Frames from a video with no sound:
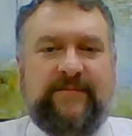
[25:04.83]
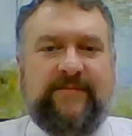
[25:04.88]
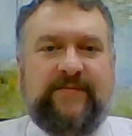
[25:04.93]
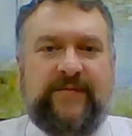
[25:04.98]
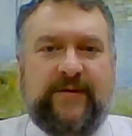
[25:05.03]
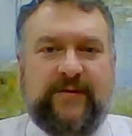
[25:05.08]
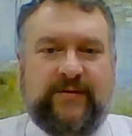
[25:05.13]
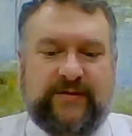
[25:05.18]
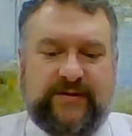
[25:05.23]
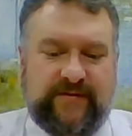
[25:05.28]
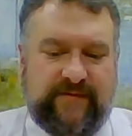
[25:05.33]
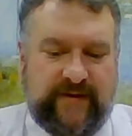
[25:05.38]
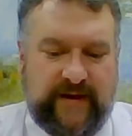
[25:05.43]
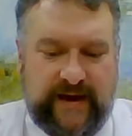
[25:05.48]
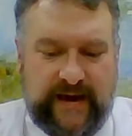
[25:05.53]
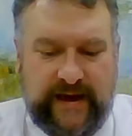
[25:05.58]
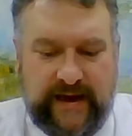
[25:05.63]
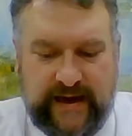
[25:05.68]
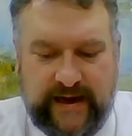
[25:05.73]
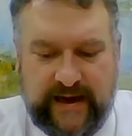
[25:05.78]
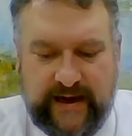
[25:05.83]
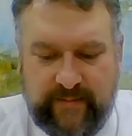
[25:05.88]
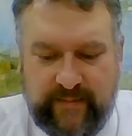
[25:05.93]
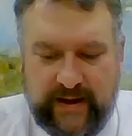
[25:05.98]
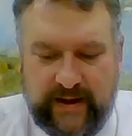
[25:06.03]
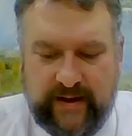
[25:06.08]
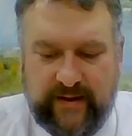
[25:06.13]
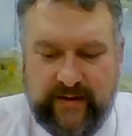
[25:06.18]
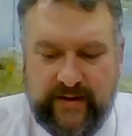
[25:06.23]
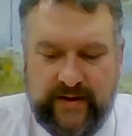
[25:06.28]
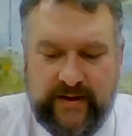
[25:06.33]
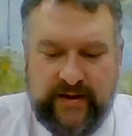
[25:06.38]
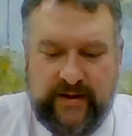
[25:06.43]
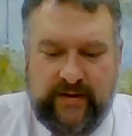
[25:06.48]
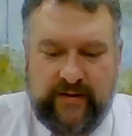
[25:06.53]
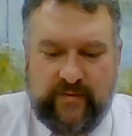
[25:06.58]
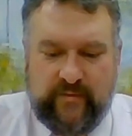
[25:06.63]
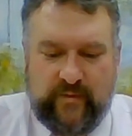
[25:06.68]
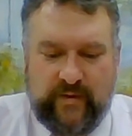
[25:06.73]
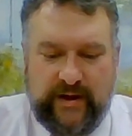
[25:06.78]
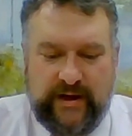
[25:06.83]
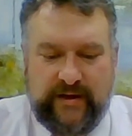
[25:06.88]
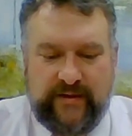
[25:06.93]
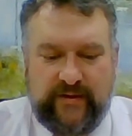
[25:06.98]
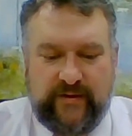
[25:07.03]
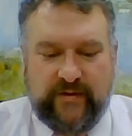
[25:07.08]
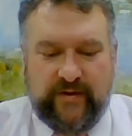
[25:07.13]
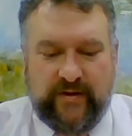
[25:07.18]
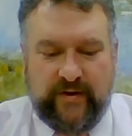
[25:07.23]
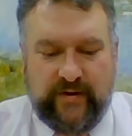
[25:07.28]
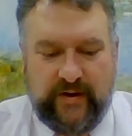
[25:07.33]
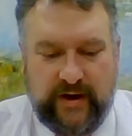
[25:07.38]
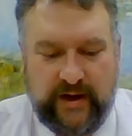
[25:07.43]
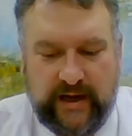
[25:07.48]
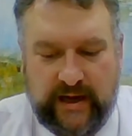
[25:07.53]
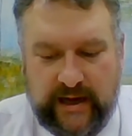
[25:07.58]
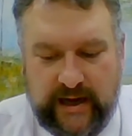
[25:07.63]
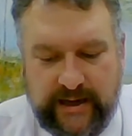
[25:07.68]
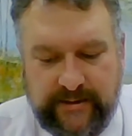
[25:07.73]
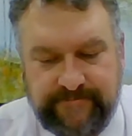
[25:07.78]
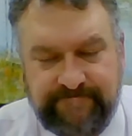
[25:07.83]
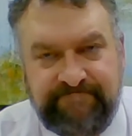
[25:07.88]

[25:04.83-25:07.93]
folks have had about whether or not